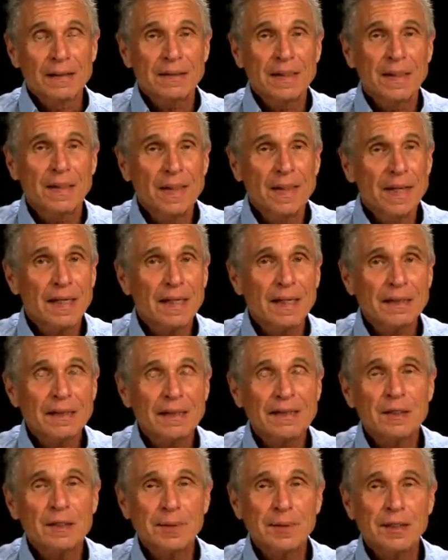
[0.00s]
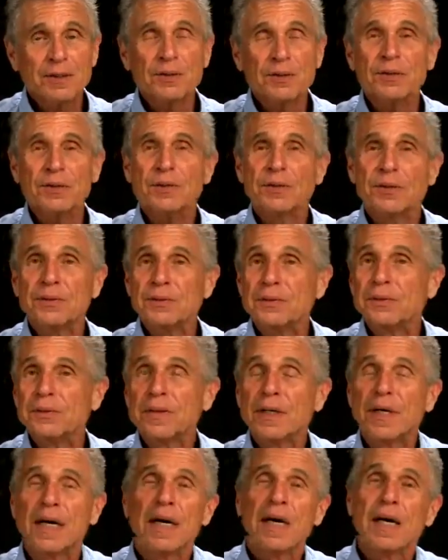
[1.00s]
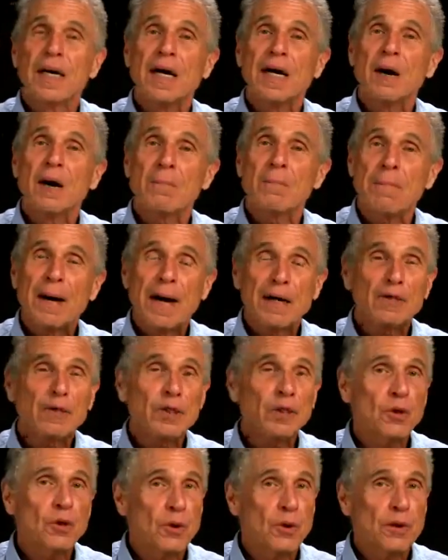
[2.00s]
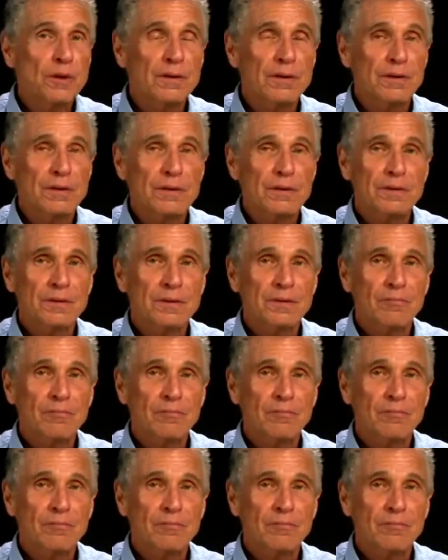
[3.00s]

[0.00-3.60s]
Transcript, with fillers: Today, I'd like to speak to you about the oracle.